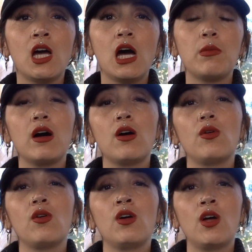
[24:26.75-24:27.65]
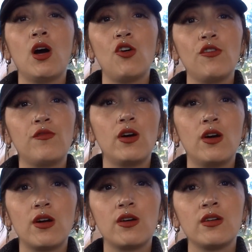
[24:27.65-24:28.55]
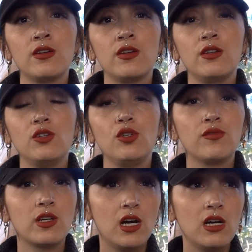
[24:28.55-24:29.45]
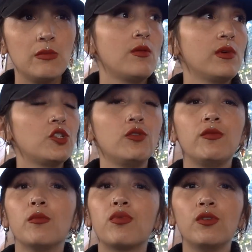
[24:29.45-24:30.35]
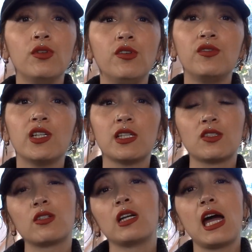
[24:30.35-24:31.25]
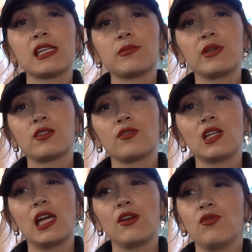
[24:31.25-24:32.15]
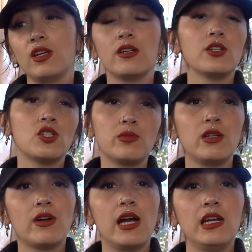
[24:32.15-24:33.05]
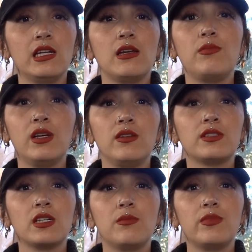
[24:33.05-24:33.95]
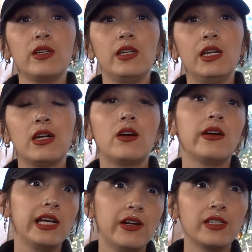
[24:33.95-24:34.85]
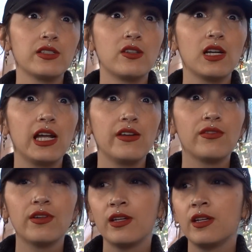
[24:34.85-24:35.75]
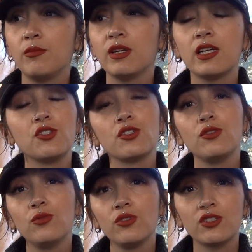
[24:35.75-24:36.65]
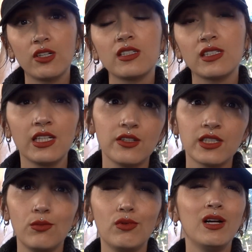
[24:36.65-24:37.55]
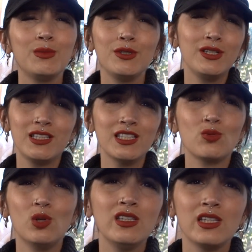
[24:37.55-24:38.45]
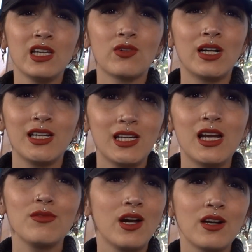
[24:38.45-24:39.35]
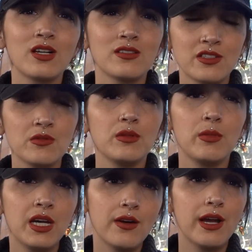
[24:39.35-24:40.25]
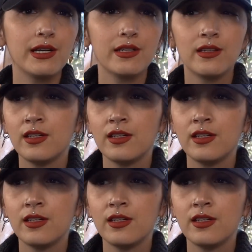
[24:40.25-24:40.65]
about how far you've come, how much you've improved in a certain aspect of your life, whether it just be writing. It builds up in all areas of your life, because you will start to say to yourself, well, I'm doing this one thing right, and I've gotten considerably better at it.